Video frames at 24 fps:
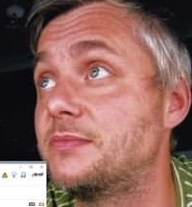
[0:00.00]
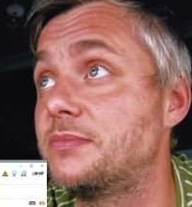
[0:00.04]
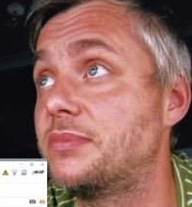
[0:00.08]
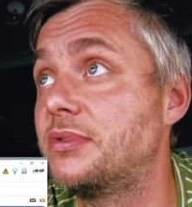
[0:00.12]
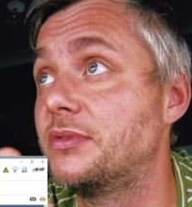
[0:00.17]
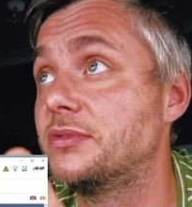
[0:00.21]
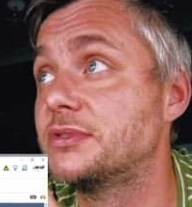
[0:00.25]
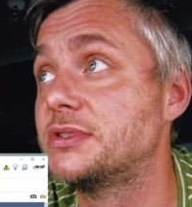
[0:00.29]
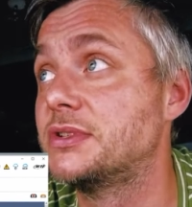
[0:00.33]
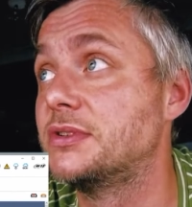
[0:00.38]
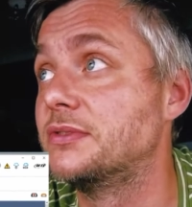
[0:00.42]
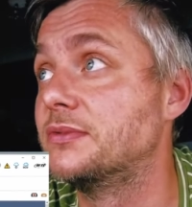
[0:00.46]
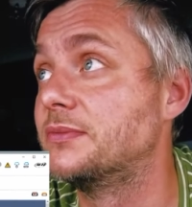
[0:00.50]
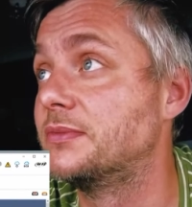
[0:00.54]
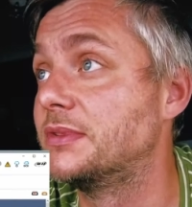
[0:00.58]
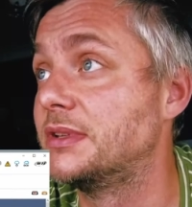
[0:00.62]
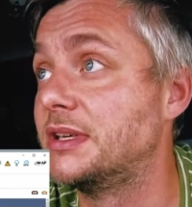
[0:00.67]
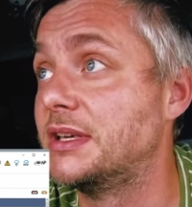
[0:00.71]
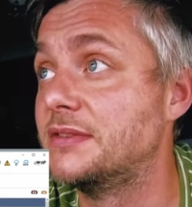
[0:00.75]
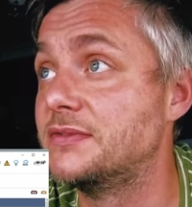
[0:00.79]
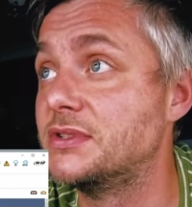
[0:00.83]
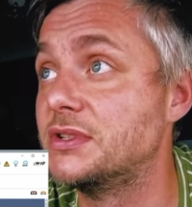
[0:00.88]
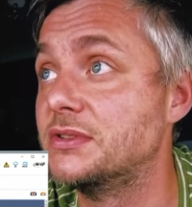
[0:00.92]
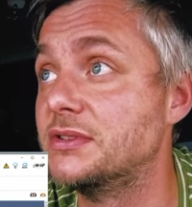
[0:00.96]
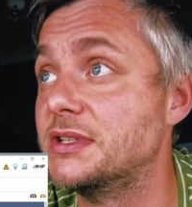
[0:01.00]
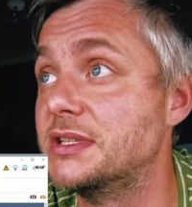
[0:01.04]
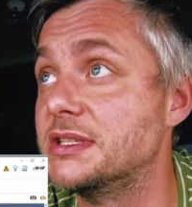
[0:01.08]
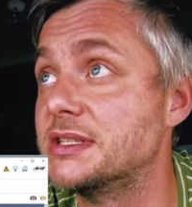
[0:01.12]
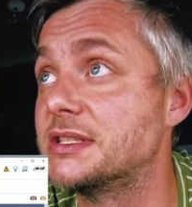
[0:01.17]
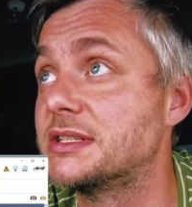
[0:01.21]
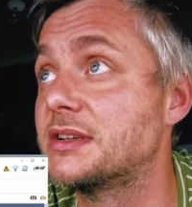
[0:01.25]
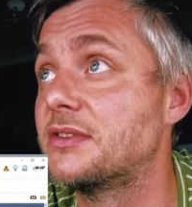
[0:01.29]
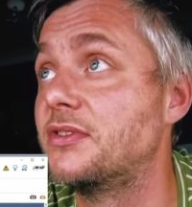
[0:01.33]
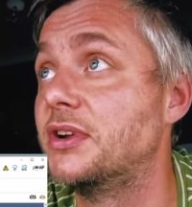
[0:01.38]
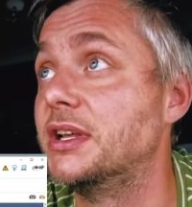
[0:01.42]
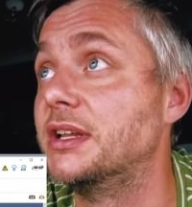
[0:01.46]
pulls you, gives you this
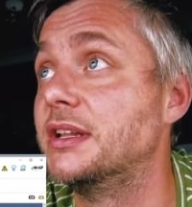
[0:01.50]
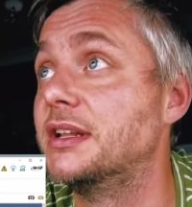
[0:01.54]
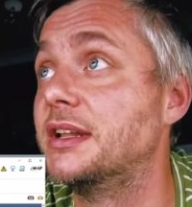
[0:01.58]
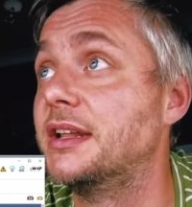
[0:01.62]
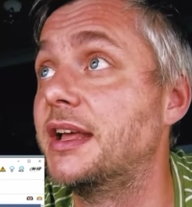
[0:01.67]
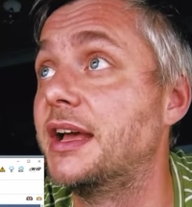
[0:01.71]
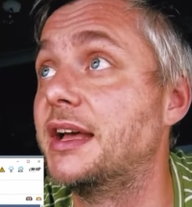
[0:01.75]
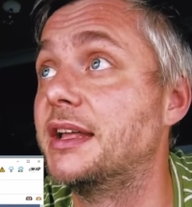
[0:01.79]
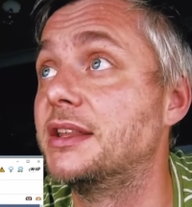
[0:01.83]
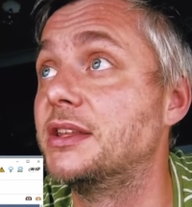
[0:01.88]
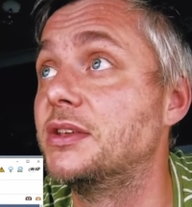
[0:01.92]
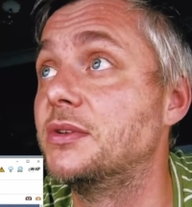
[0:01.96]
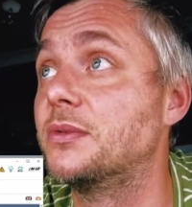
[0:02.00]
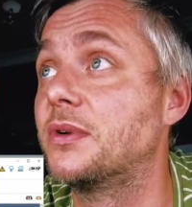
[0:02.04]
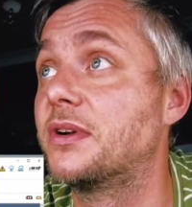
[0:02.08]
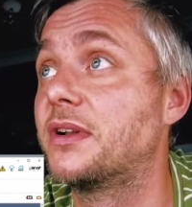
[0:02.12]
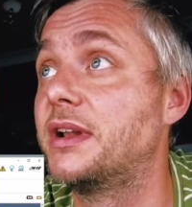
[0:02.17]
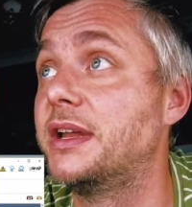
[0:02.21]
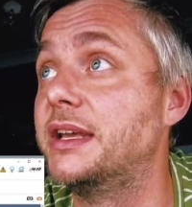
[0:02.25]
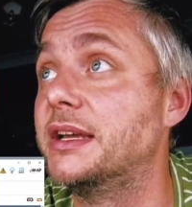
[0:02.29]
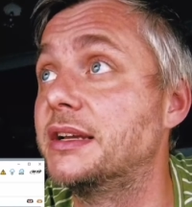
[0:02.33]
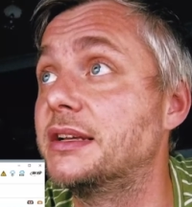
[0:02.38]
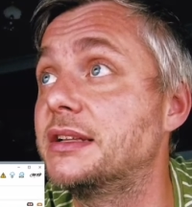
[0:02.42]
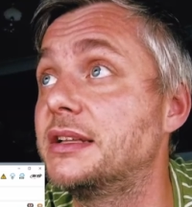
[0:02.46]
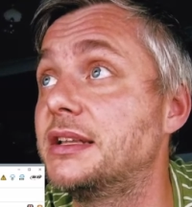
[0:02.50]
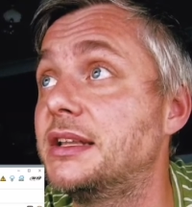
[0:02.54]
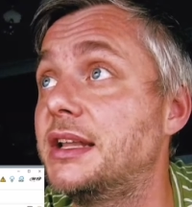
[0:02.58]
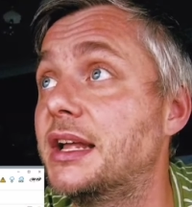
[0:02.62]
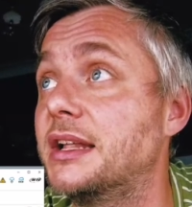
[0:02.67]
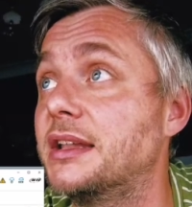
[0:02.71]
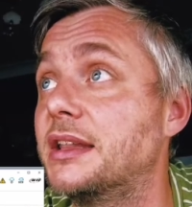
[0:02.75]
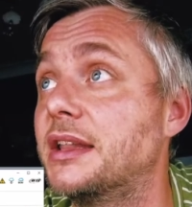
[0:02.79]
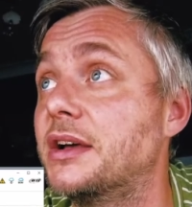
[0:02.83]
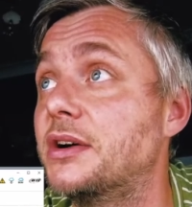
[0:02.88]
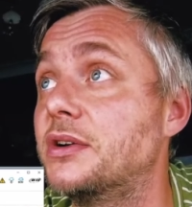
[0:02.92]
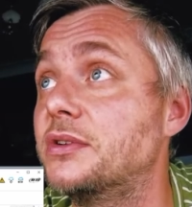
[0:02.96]
screen, then you click
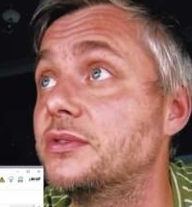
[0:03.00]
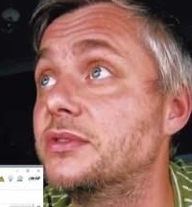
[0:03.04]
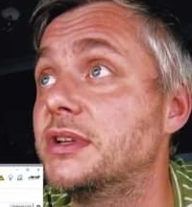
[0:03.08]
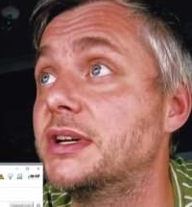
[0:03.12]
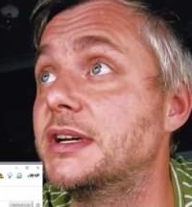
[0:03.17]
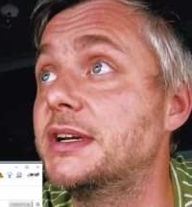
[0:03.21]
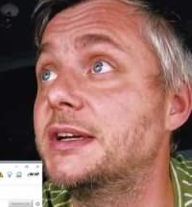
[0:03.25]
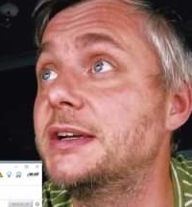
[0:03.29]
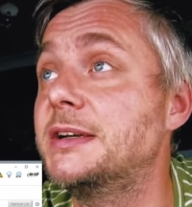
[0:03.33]
download.